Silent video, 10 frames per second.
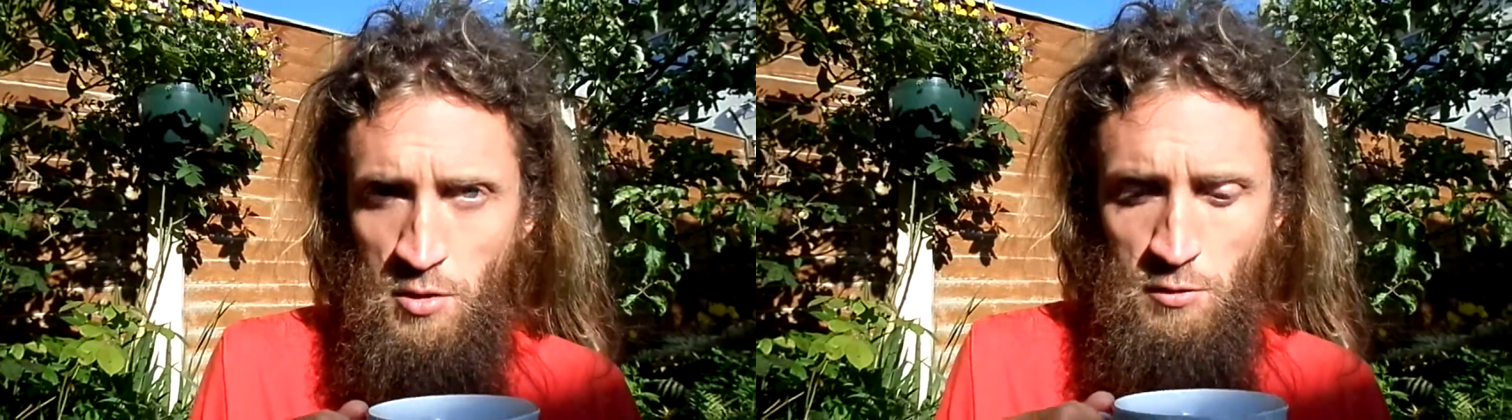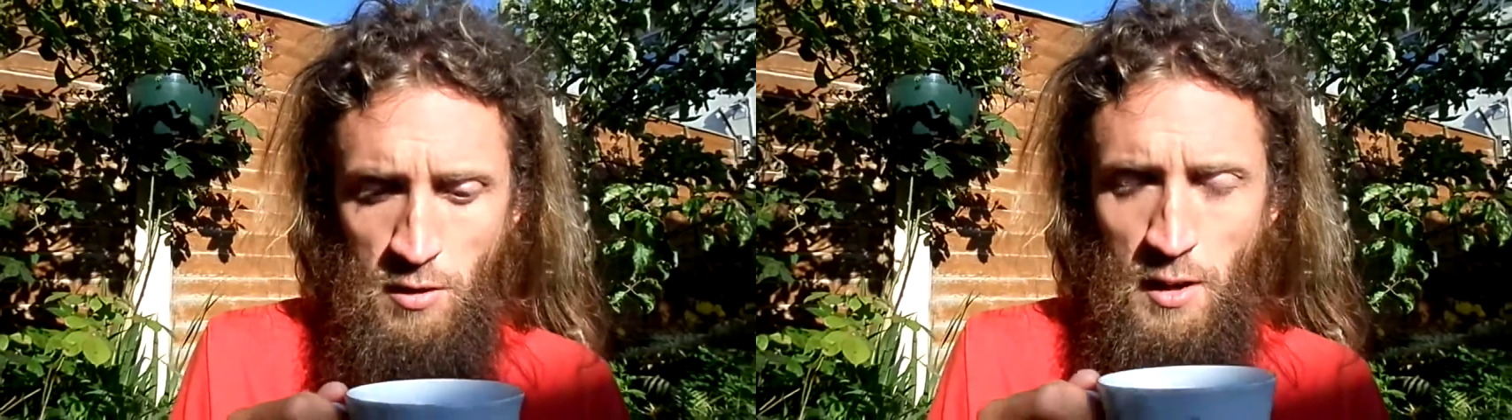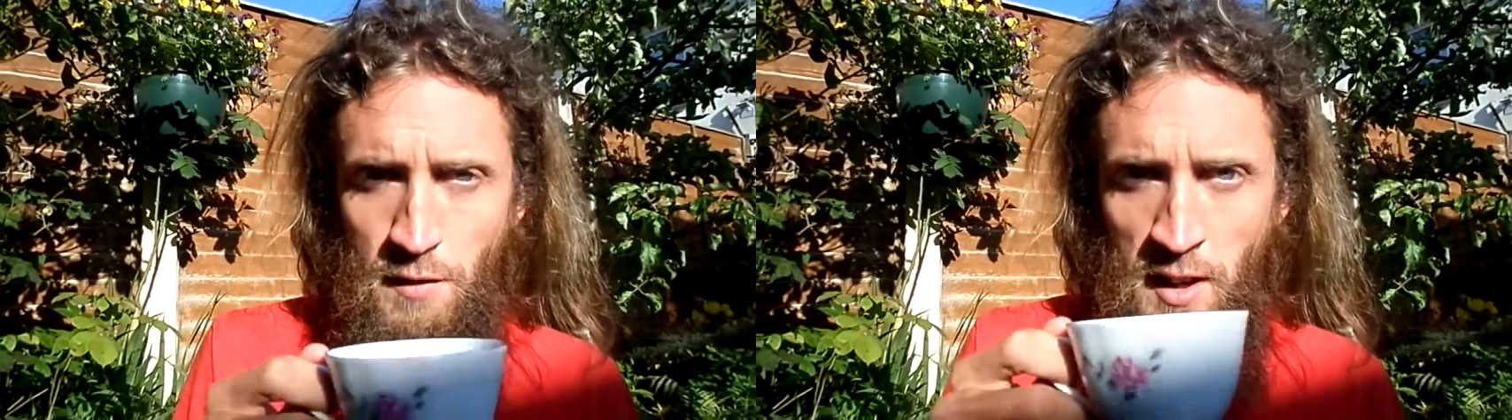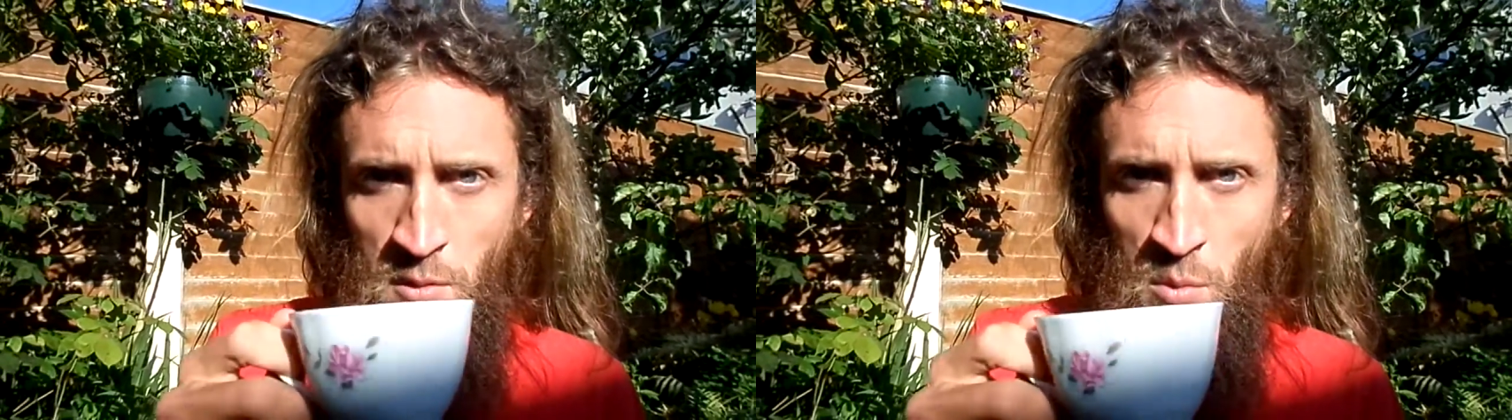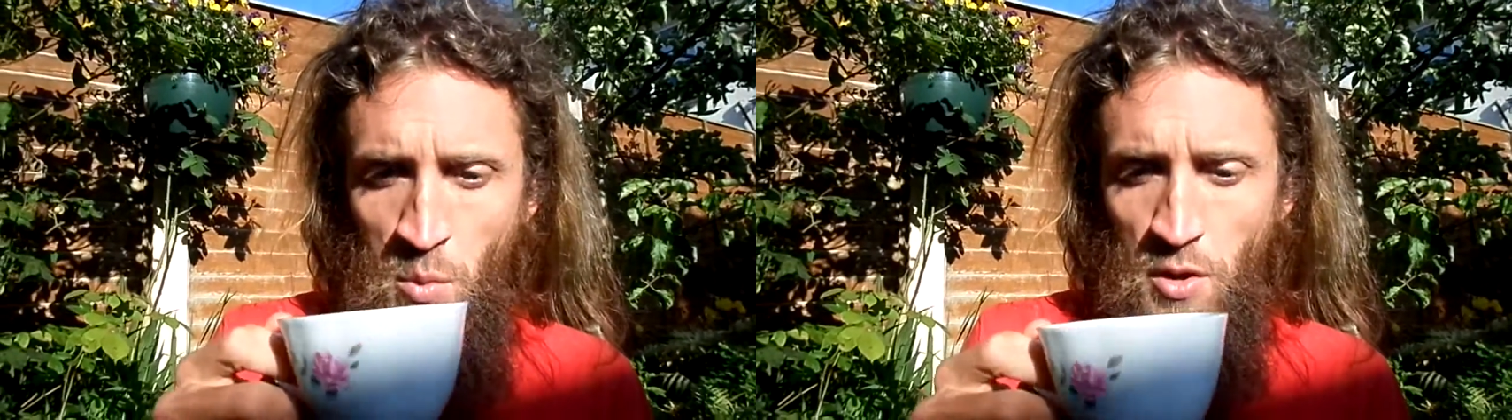great for
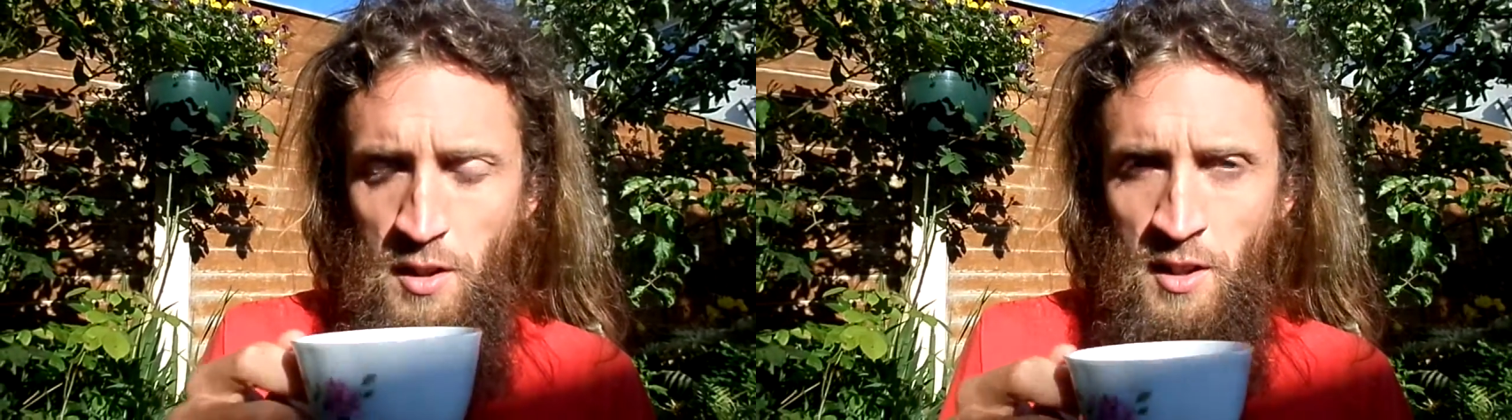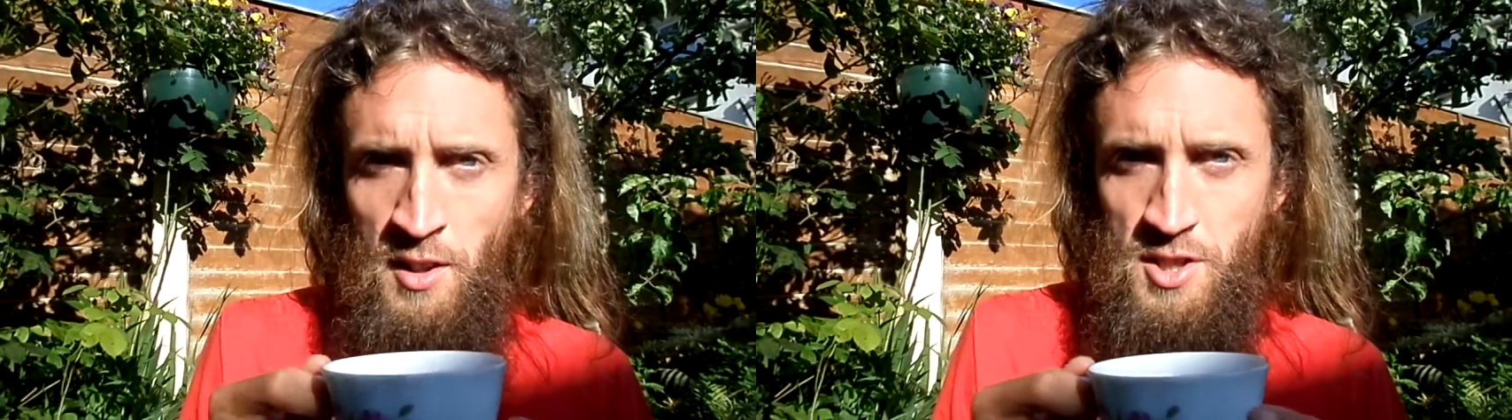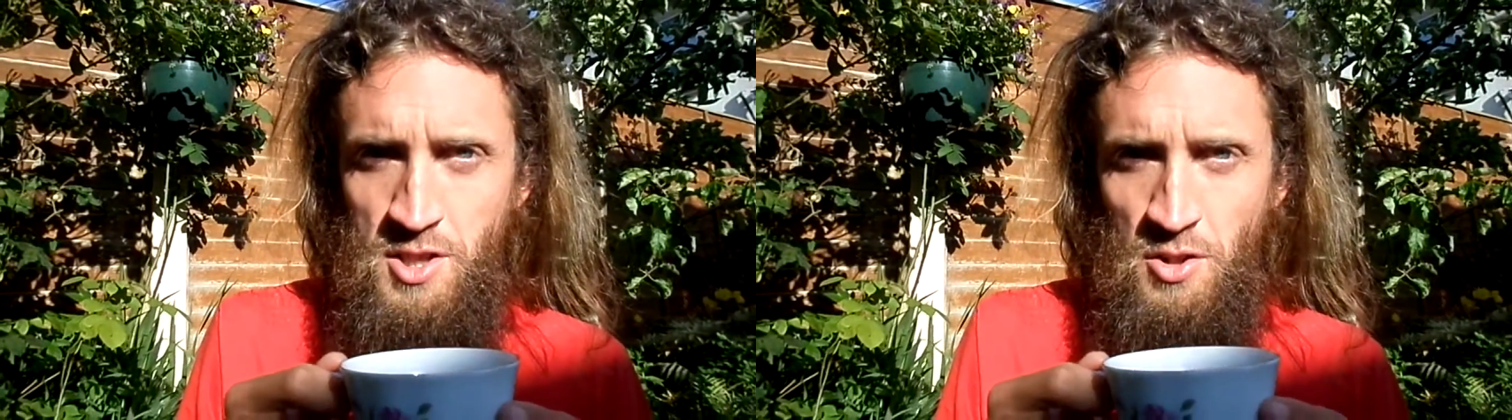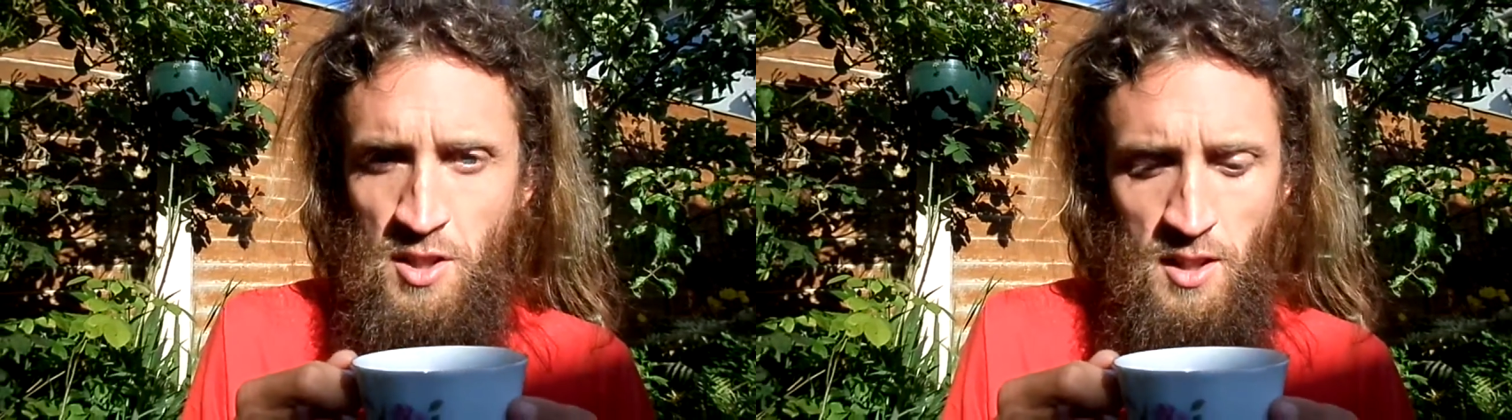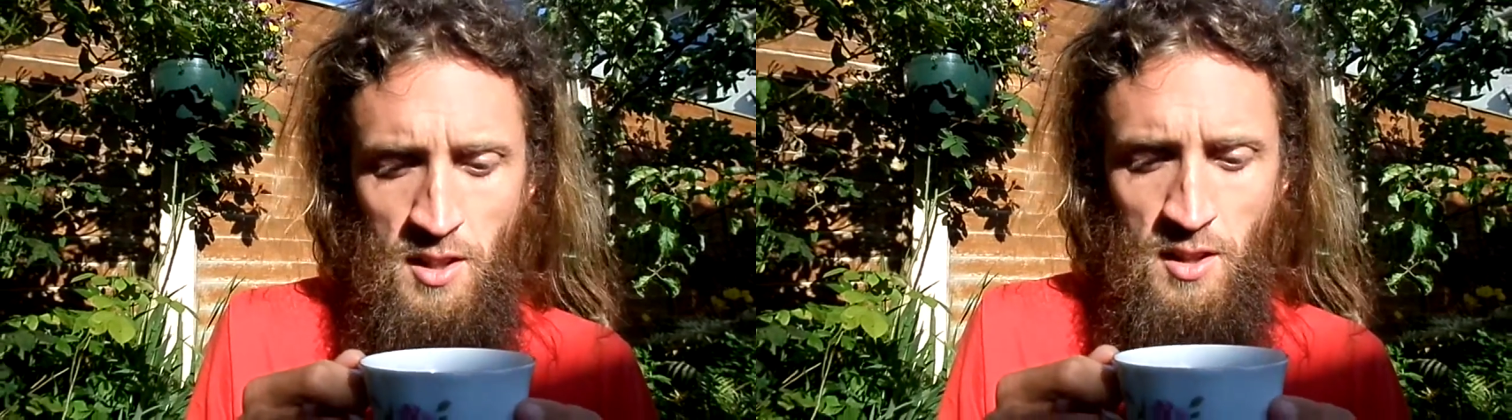anyone working,
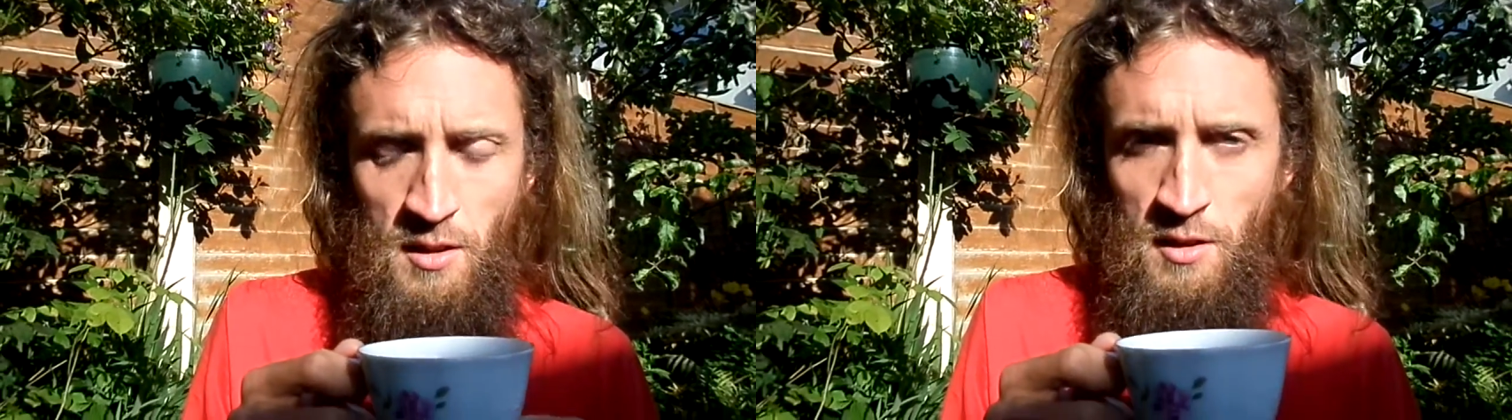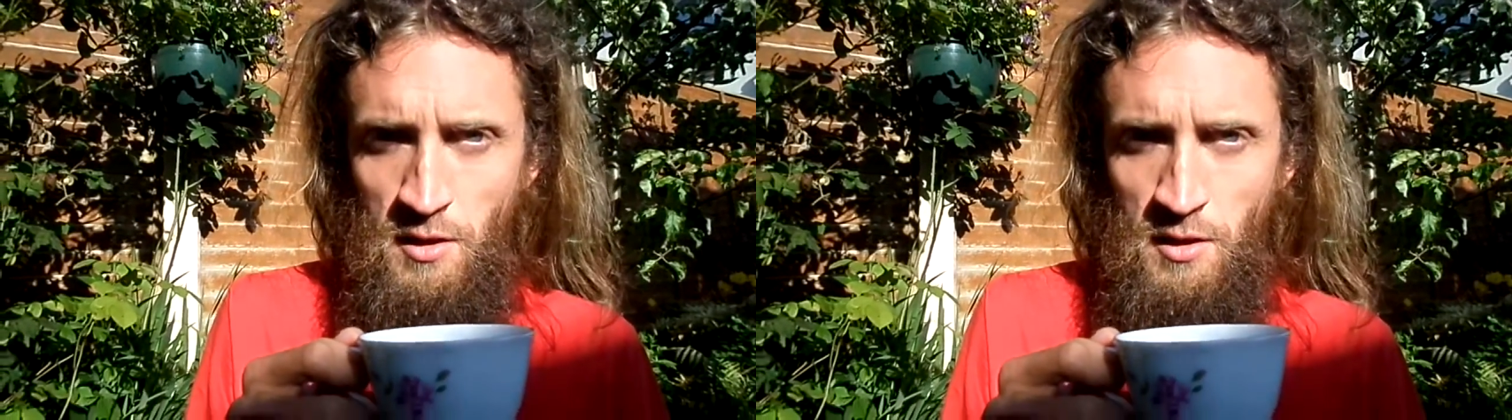studying,